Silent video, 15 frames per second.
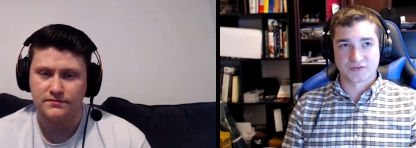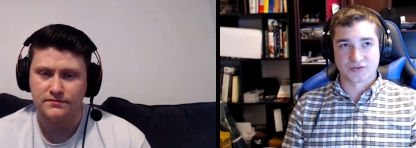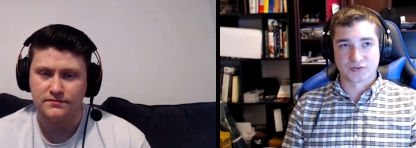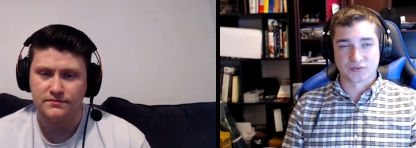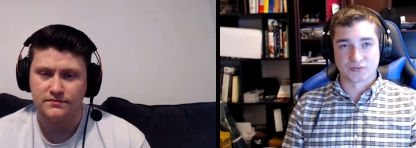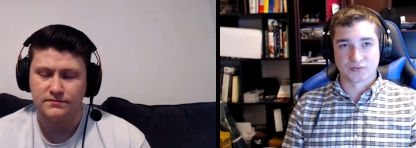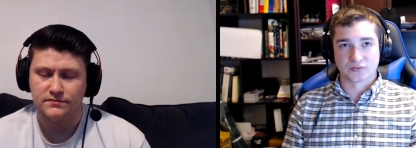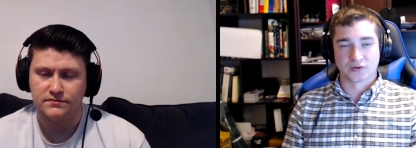Speaker 1: to
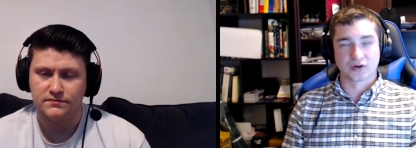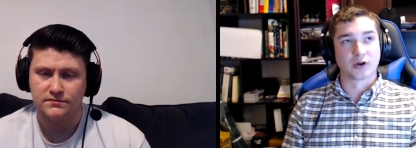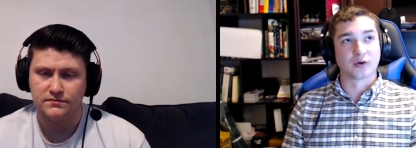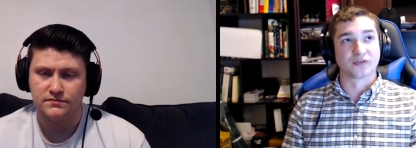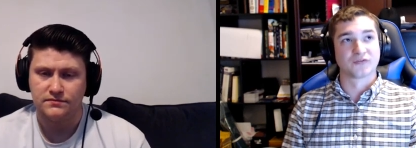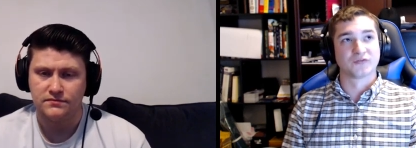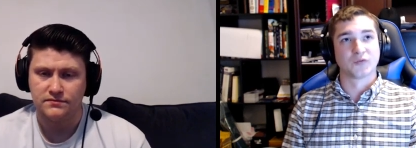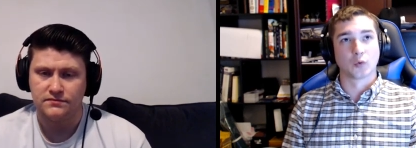or no, it
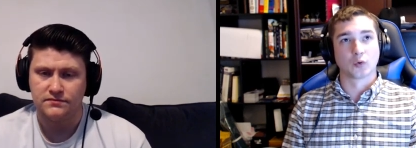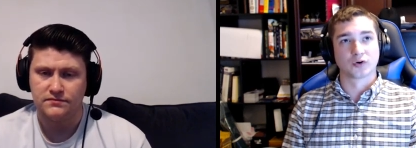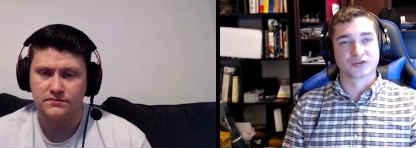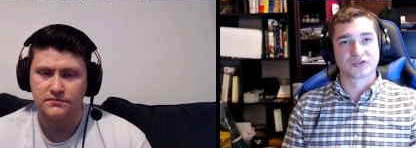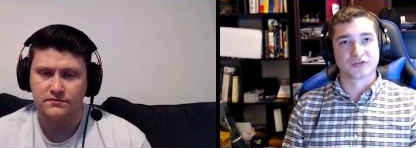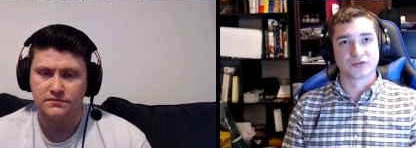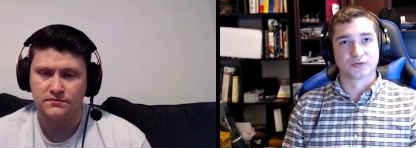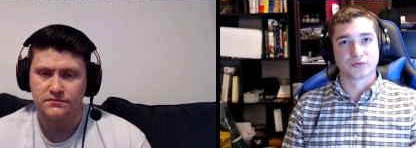was four
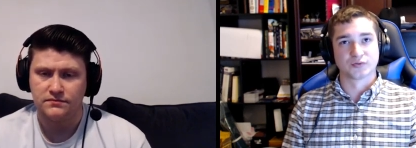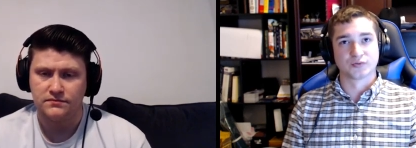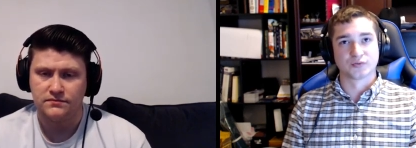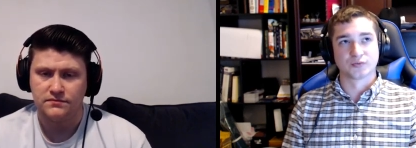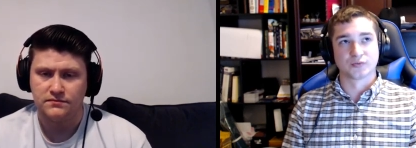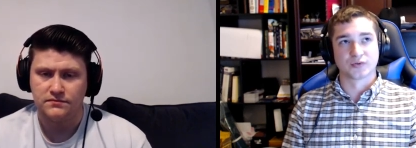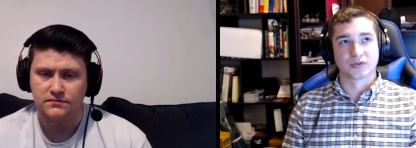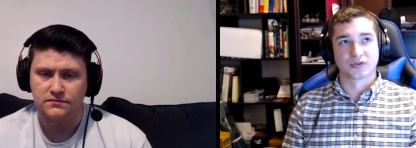to
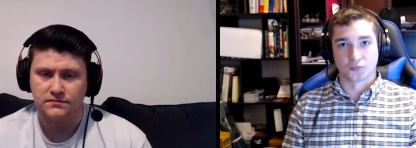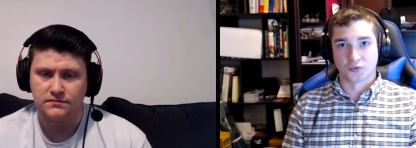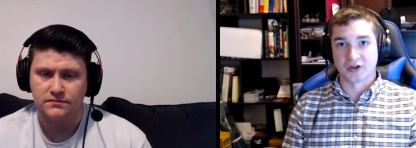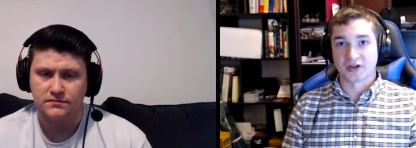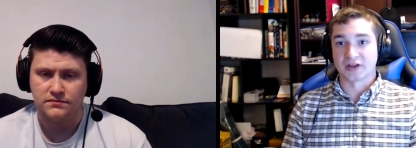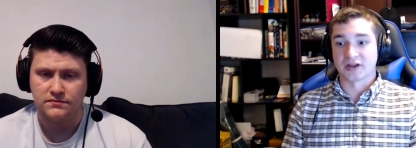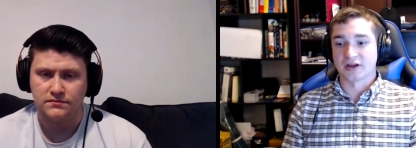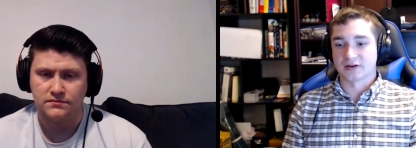three
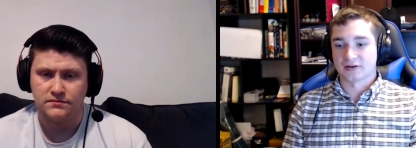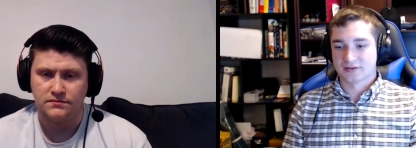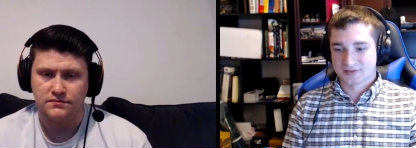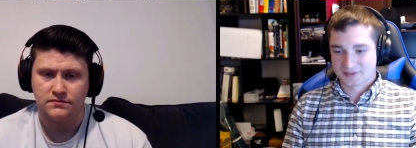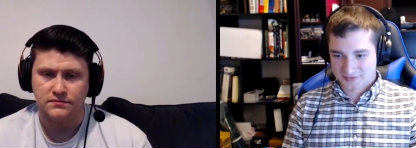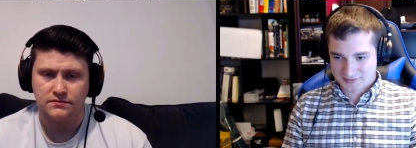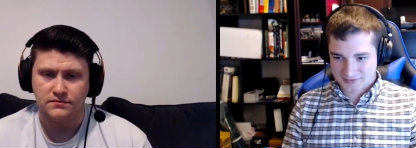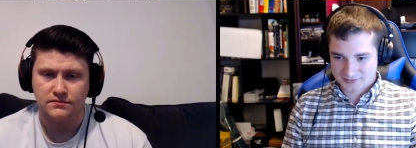again.
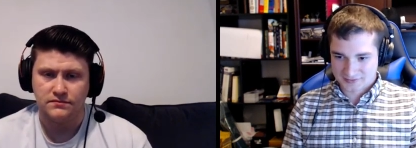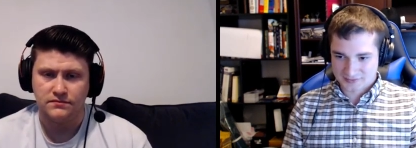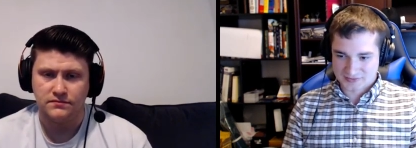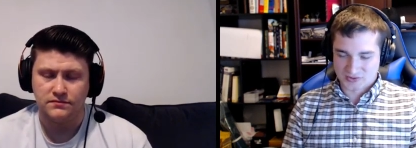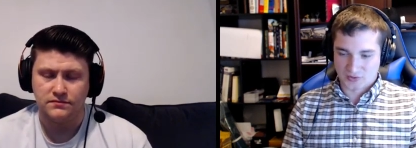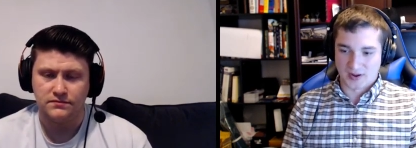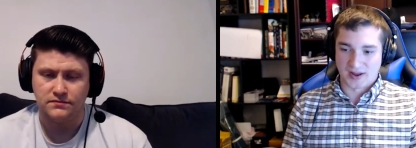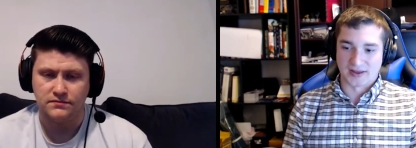
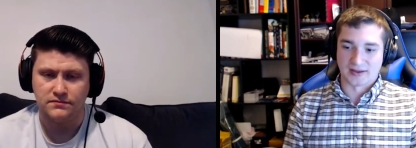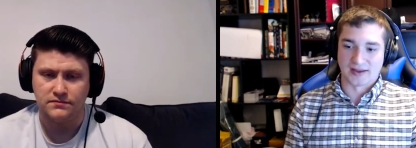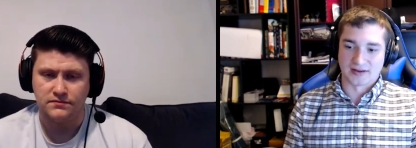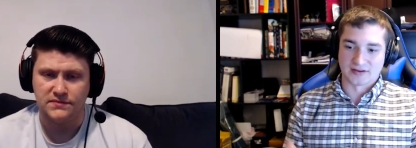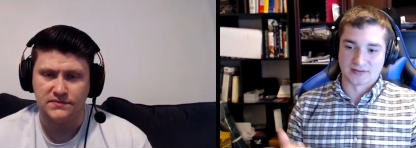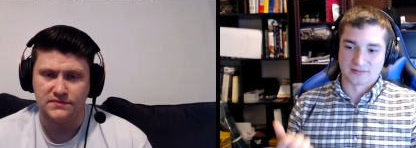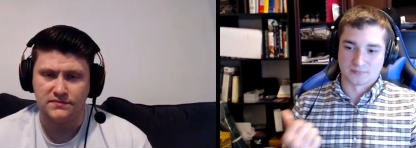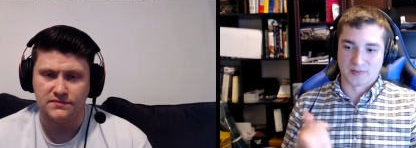So I
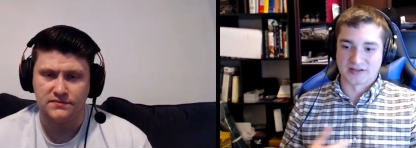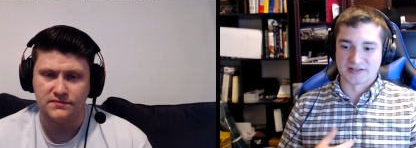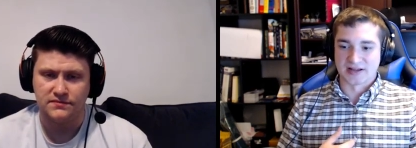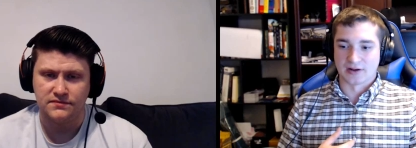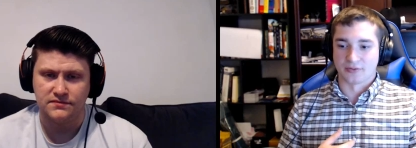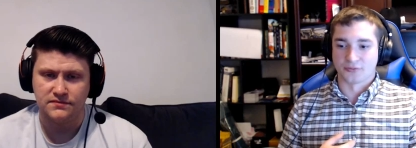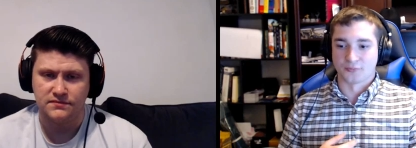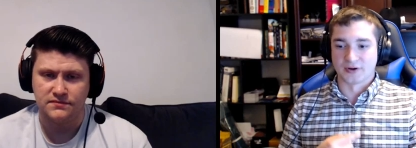had been
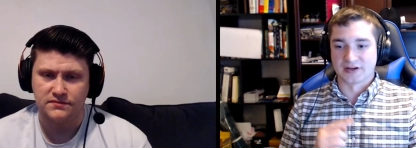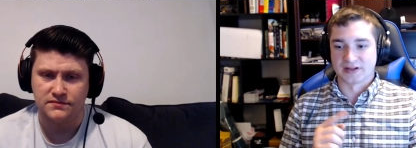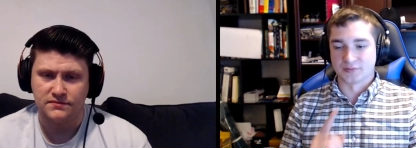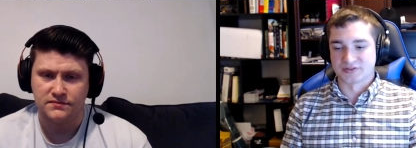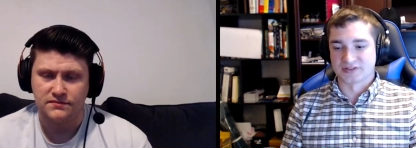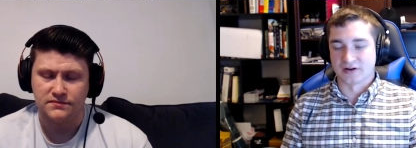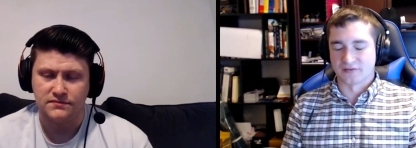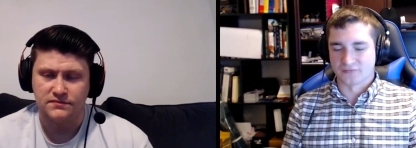dealt three and he
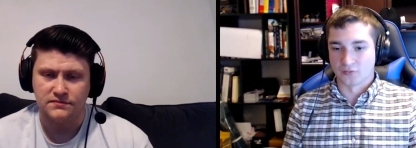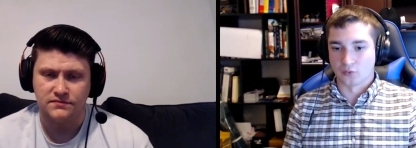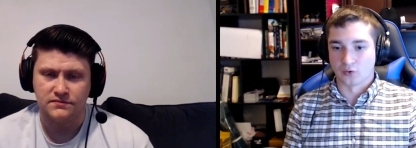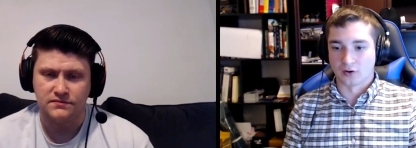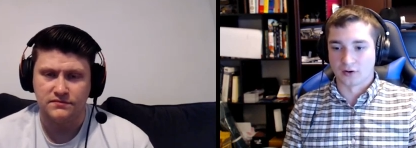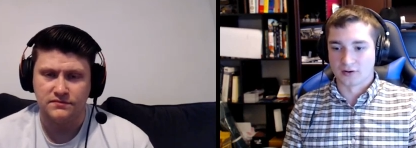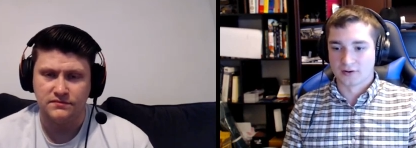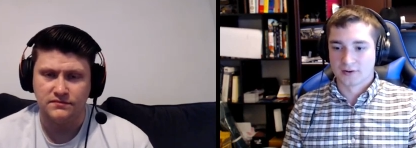was dealt
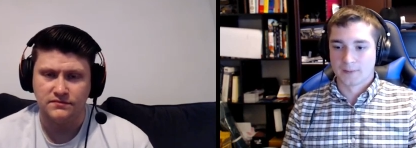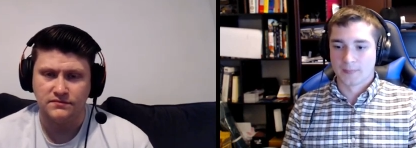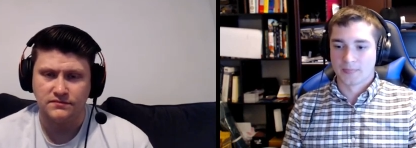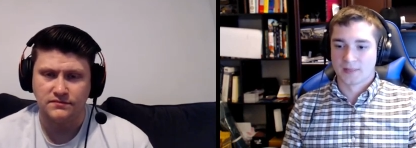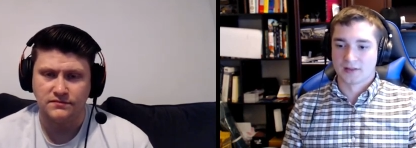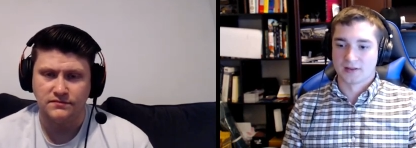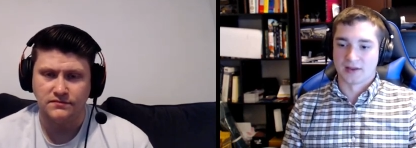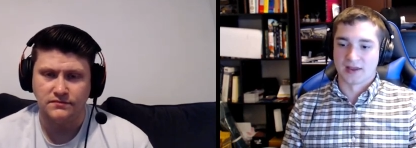four,
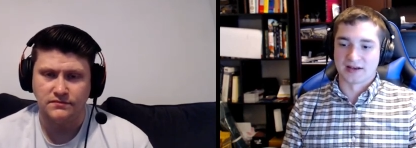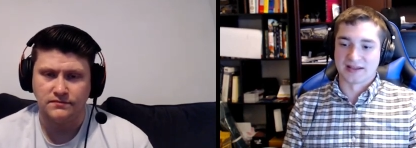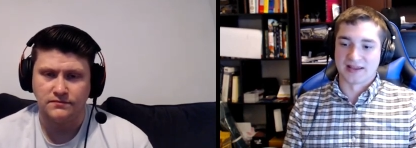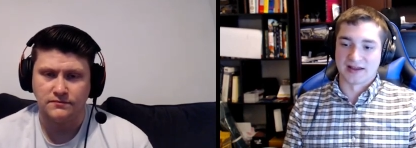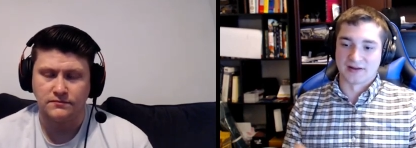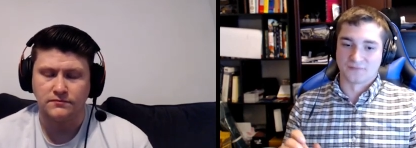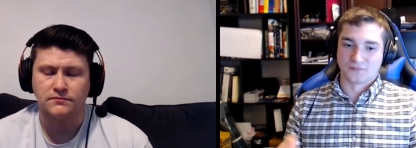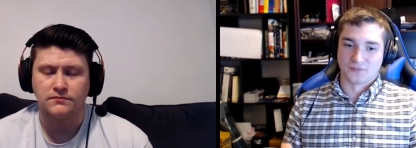and he
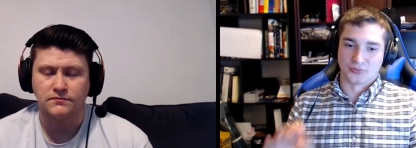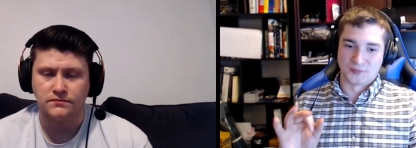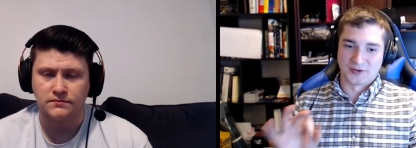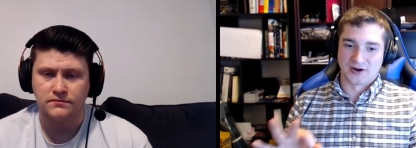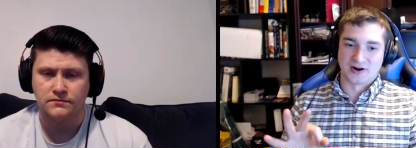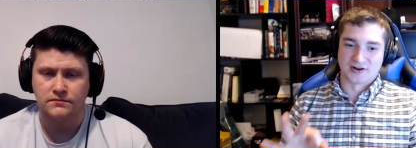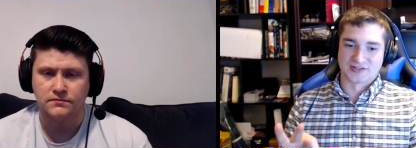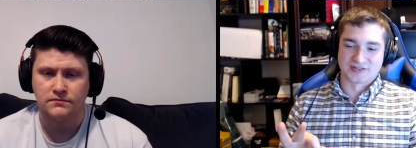had three
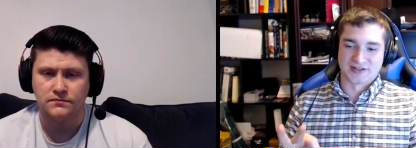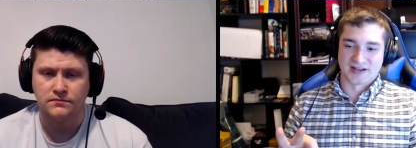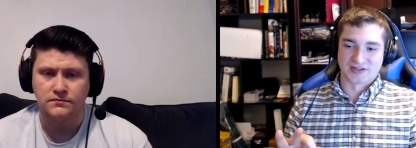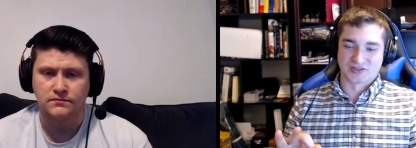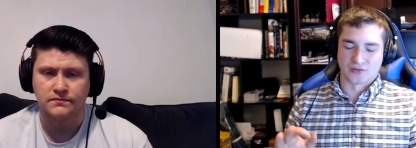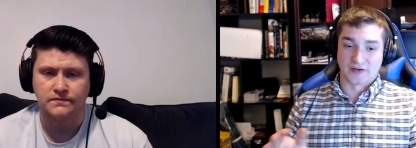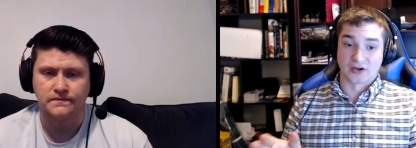cards in deck. So if I